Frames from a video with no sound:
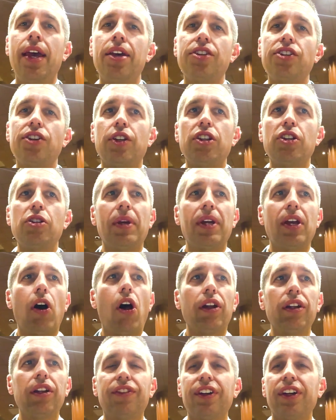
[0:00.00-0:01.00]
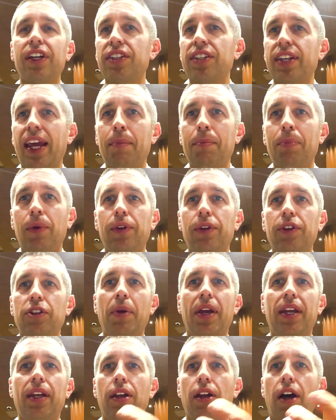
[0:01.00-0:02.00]
So these will be all different examples,
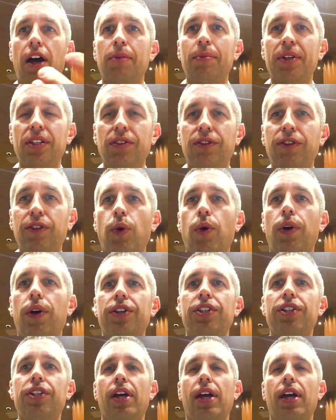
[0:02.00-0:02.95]
made anonymous of course,